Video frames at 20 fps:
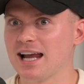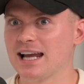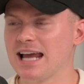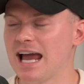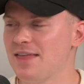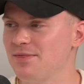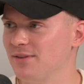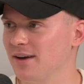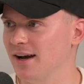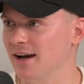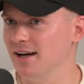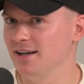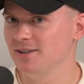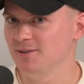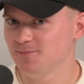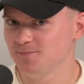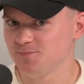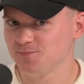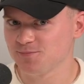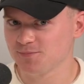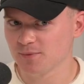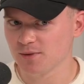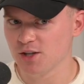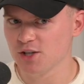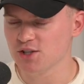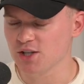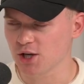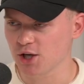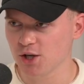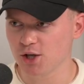Get there,
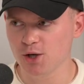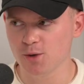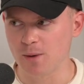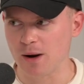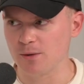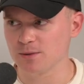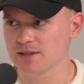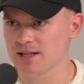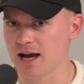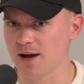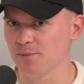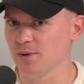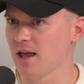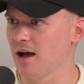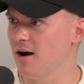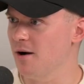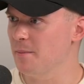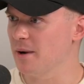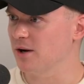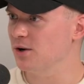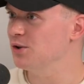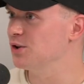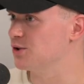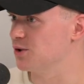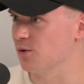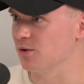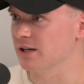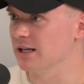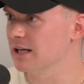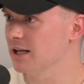there's a queue outside. We're like, oh my god,
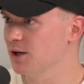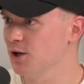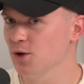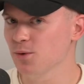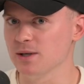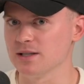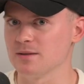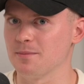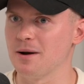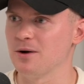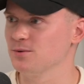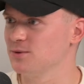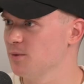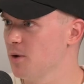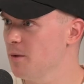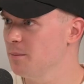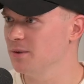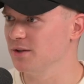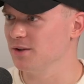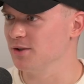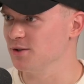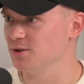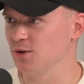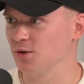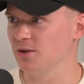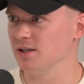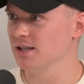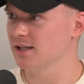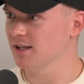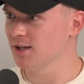there's already a queue. It's about to open. And there's
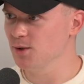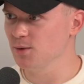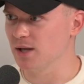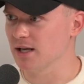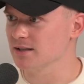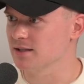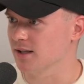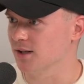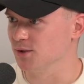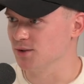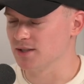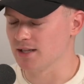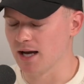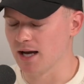already a queue. That's a good